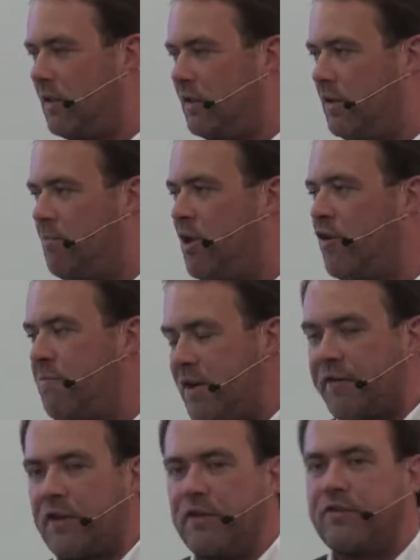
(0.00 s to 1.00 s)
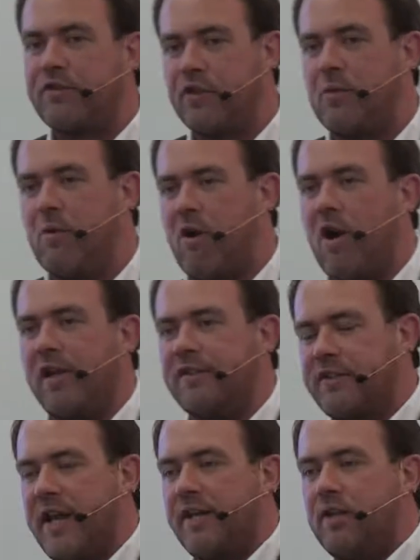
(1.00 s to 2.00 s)
movement of
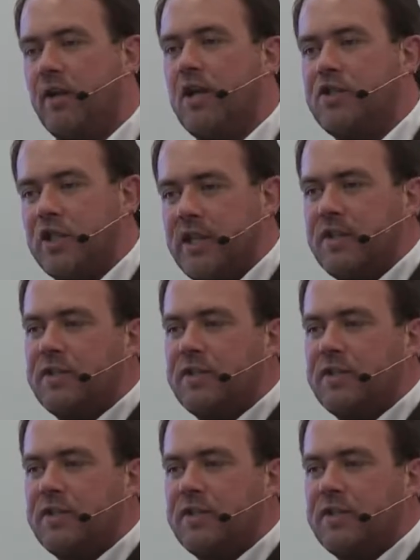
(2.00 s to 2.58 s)
consumerized technology